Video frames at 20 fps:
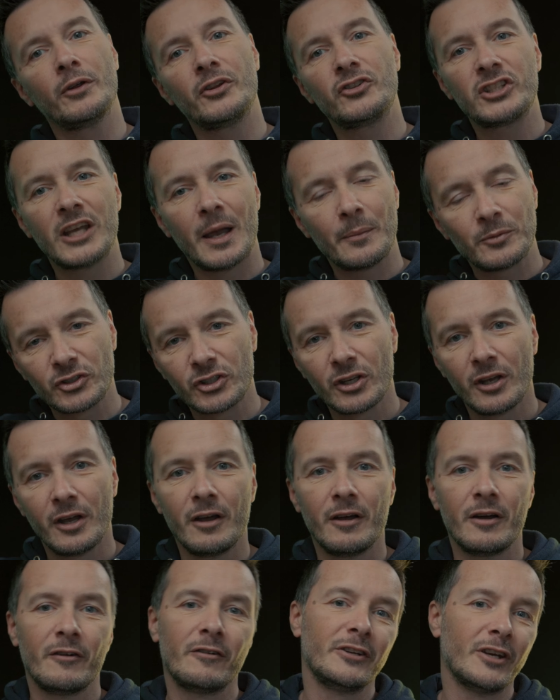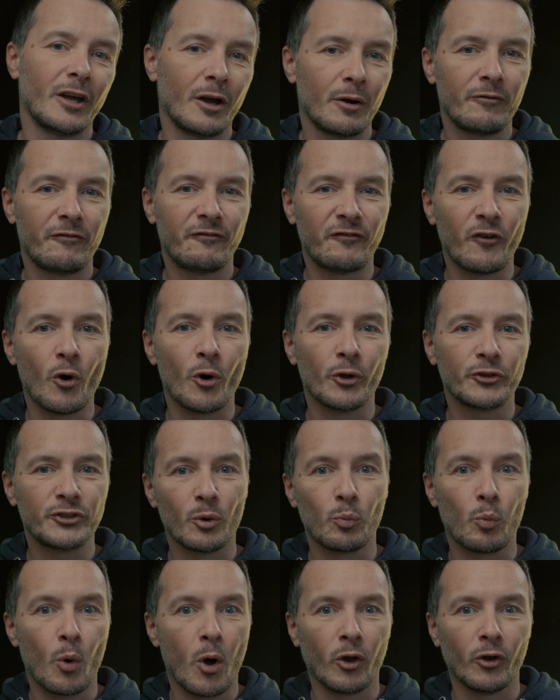with tips, 4
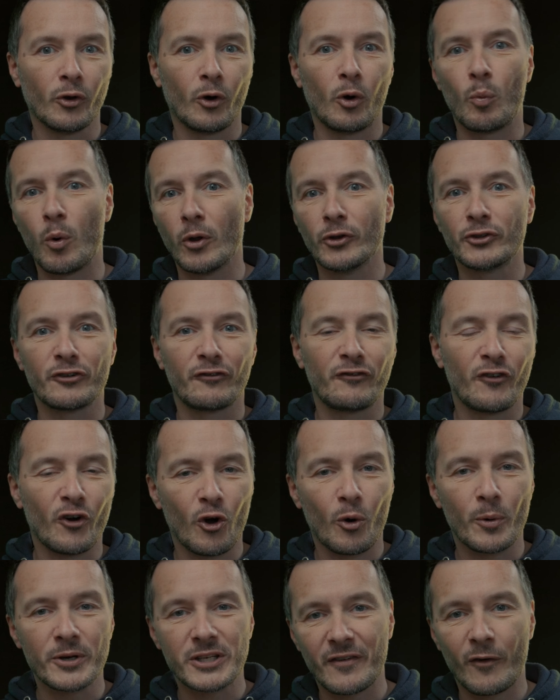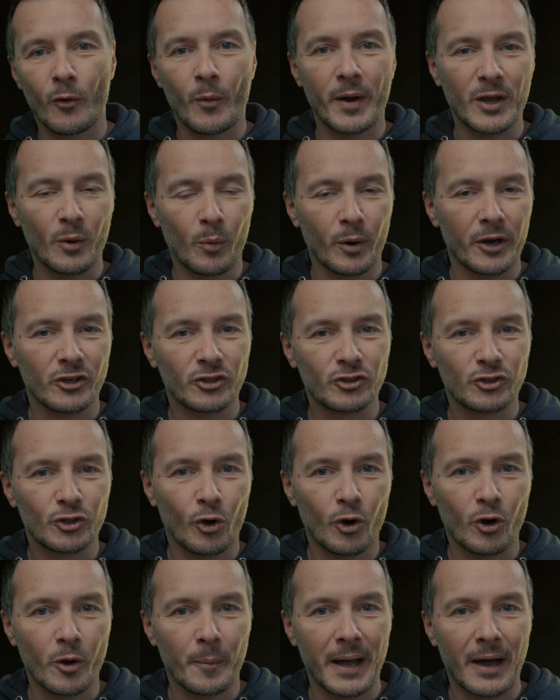to 1 or 1 to 4, whichever way you want to
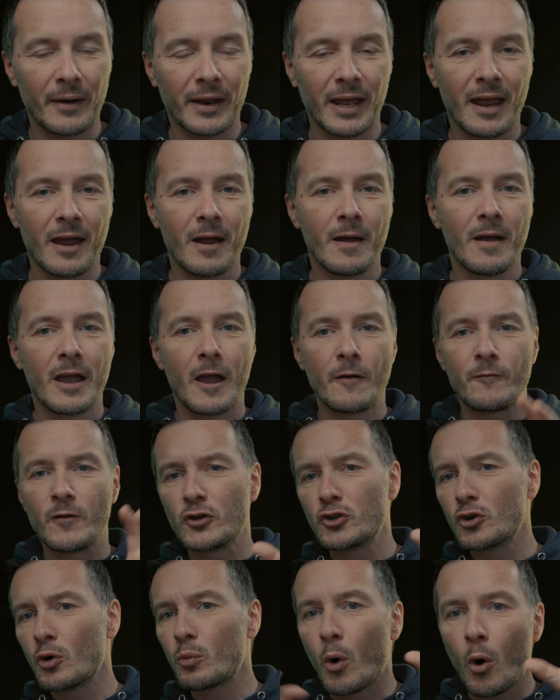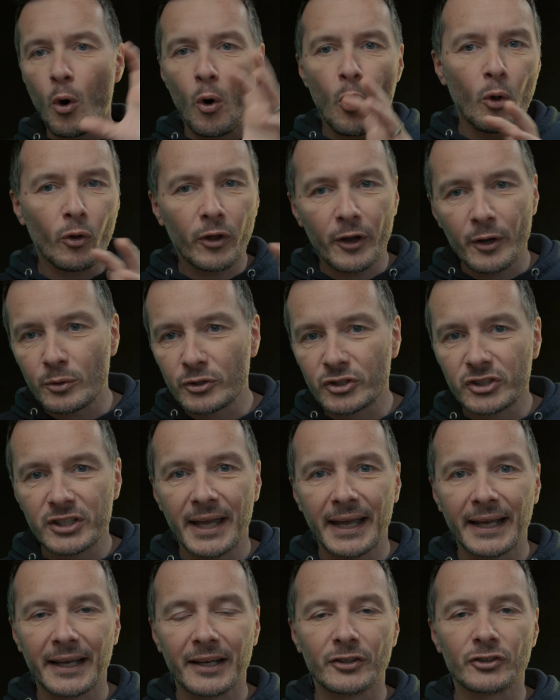talk about it, if you do all those
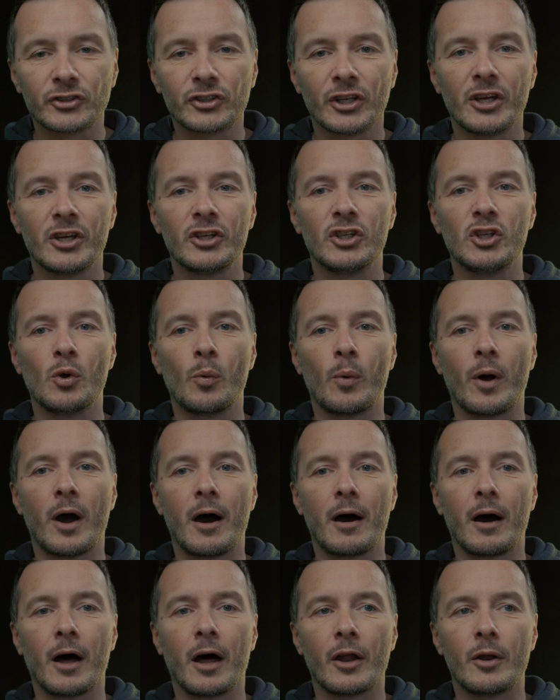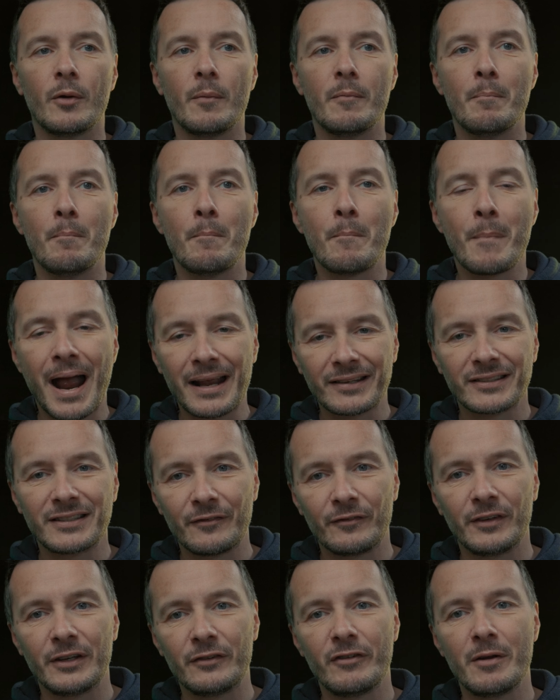things, you are
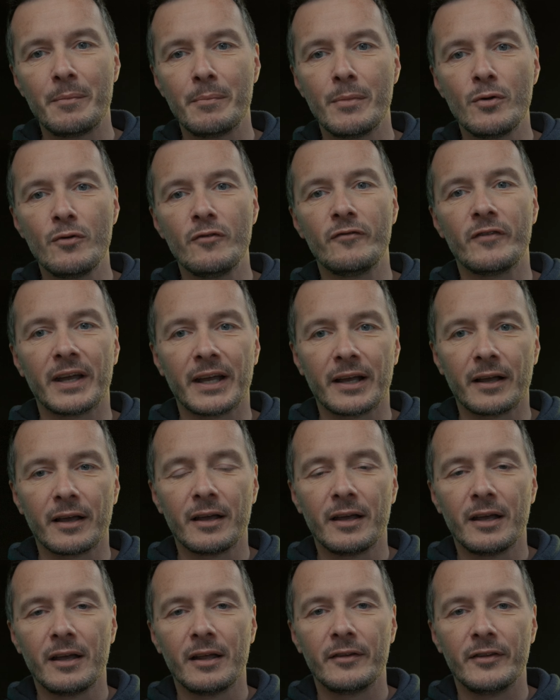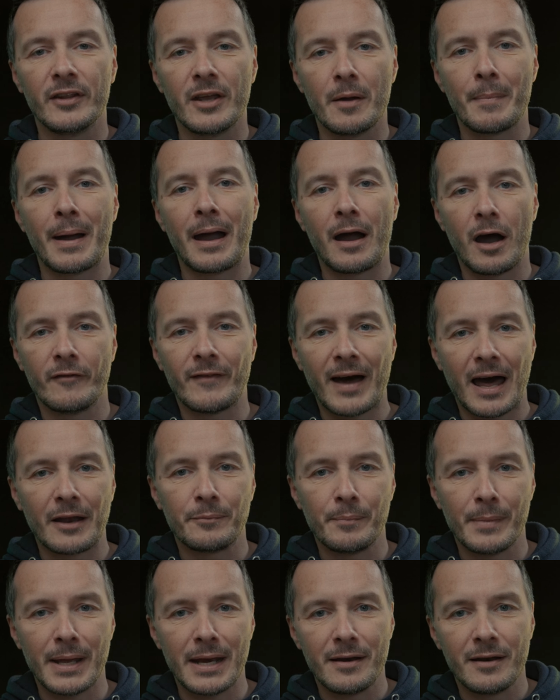massively removing the amount of
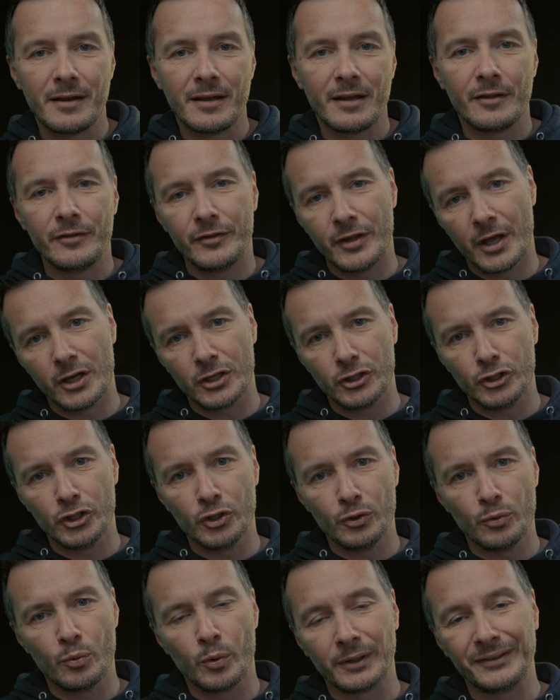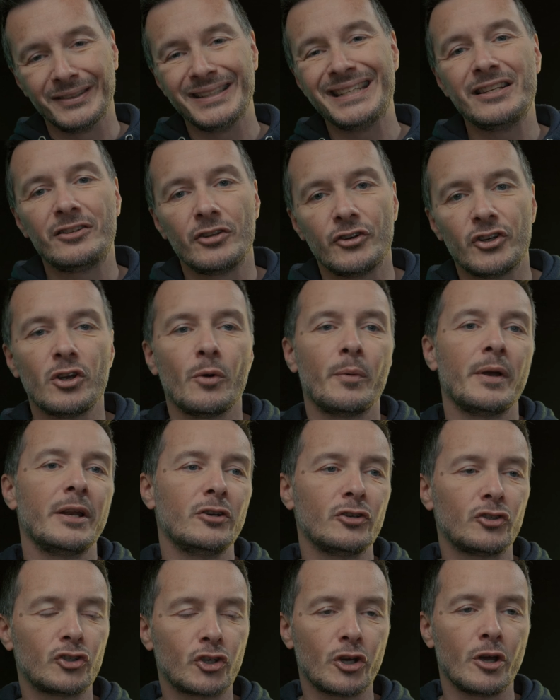admin that you will need to do
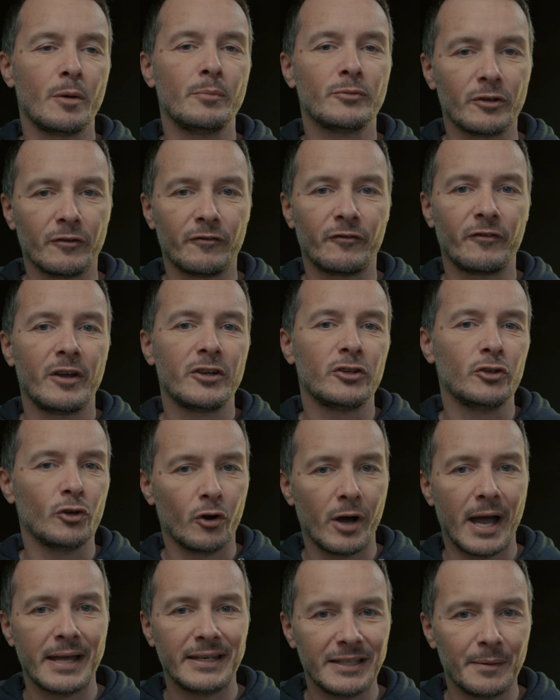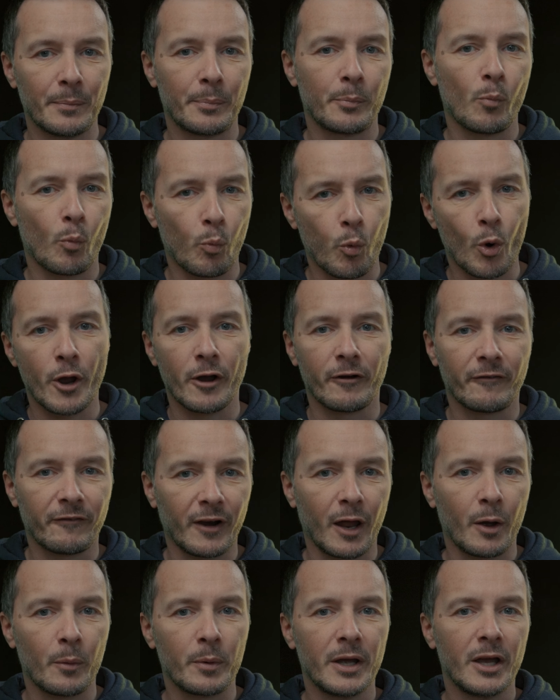in terms of your edit
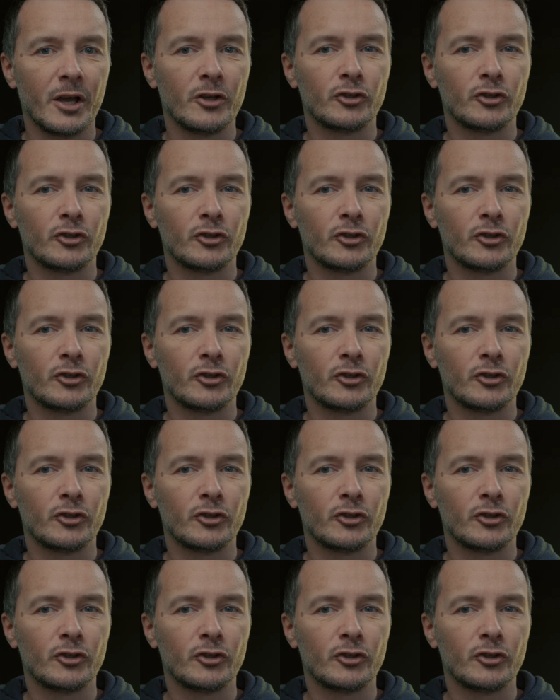workflow.